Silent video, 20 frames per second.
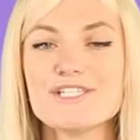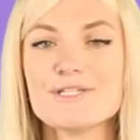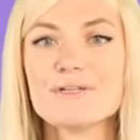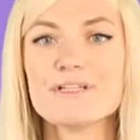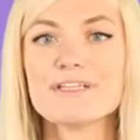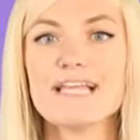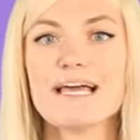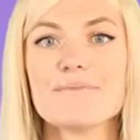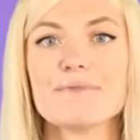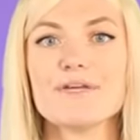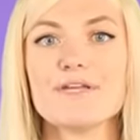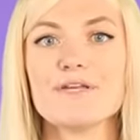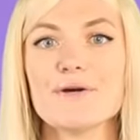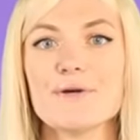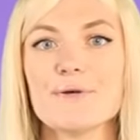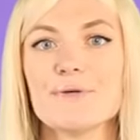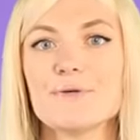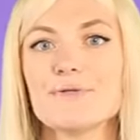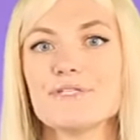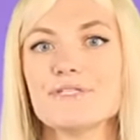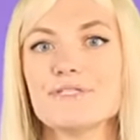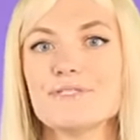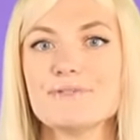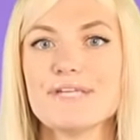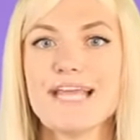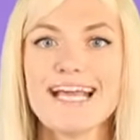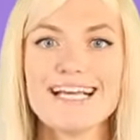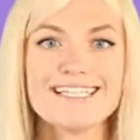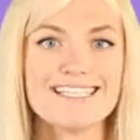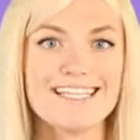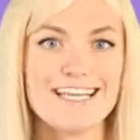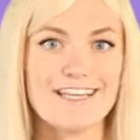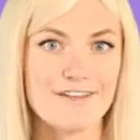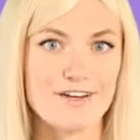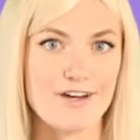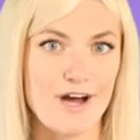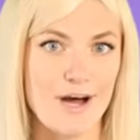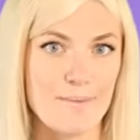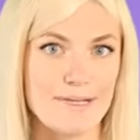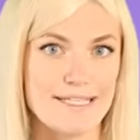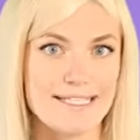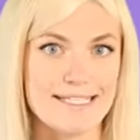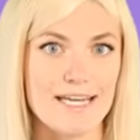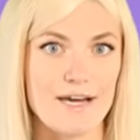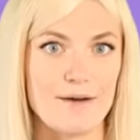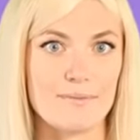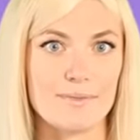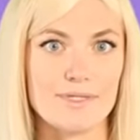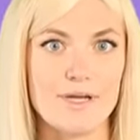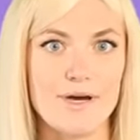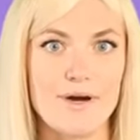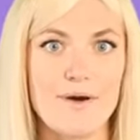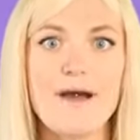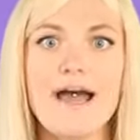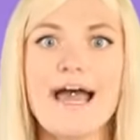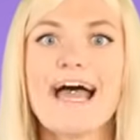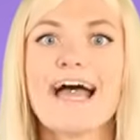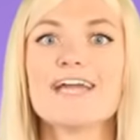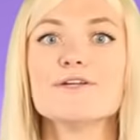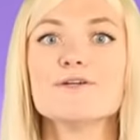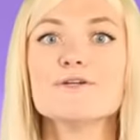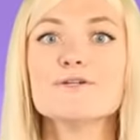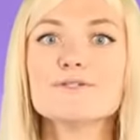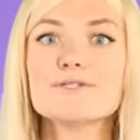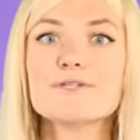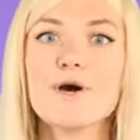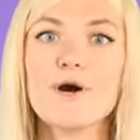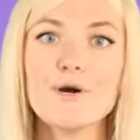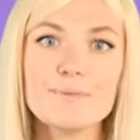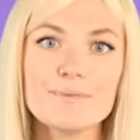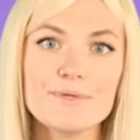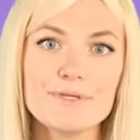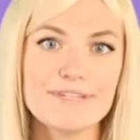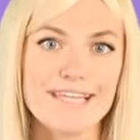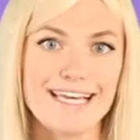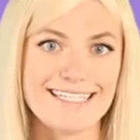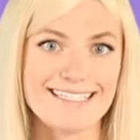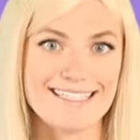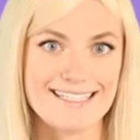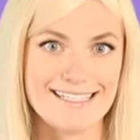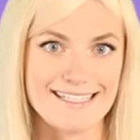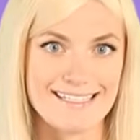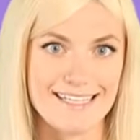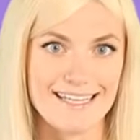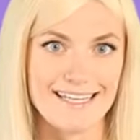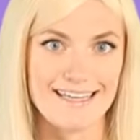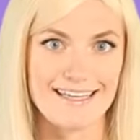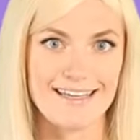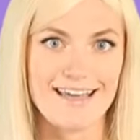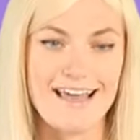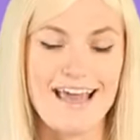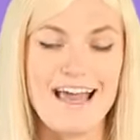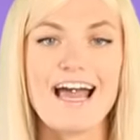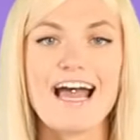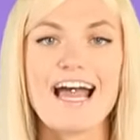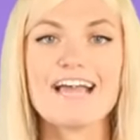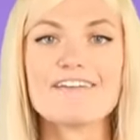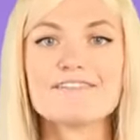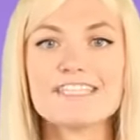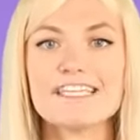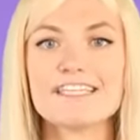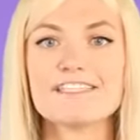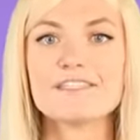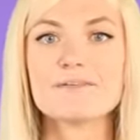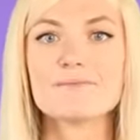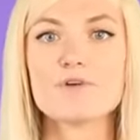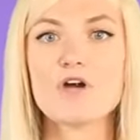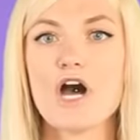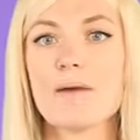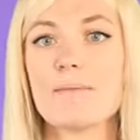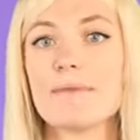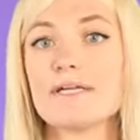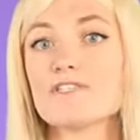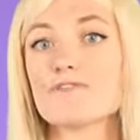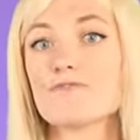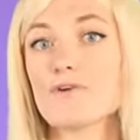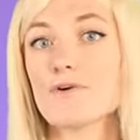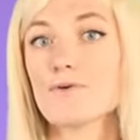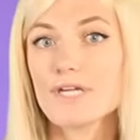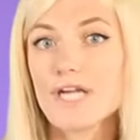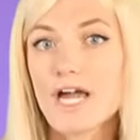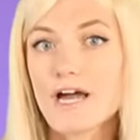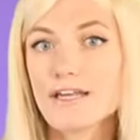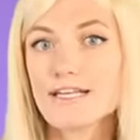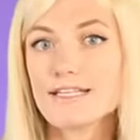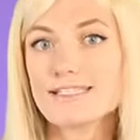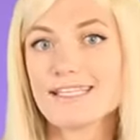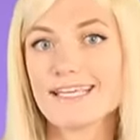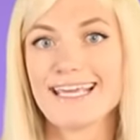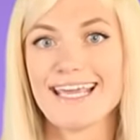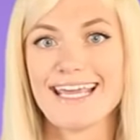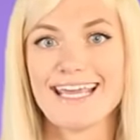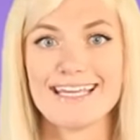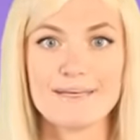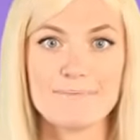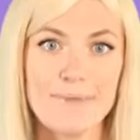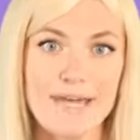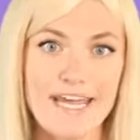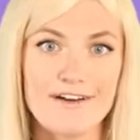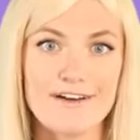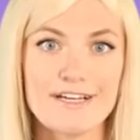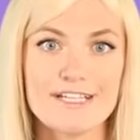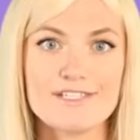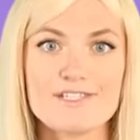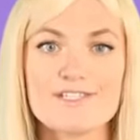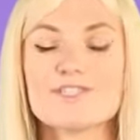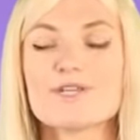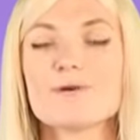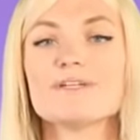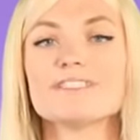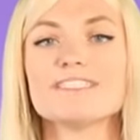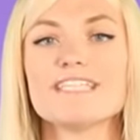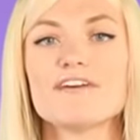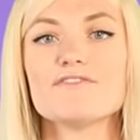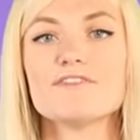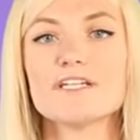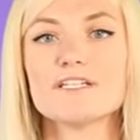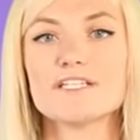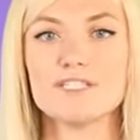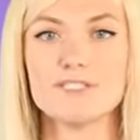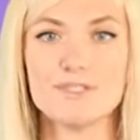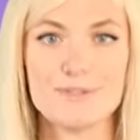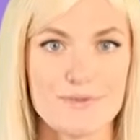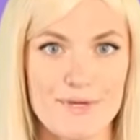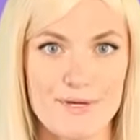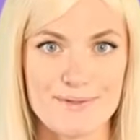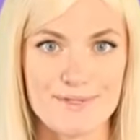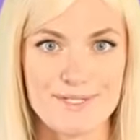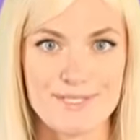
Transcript: you to let me know who to do next in the comments down below and whose home you'd like to see. I've seen some comments for Rihanna's and Katy Perry's, so I'll definitely do those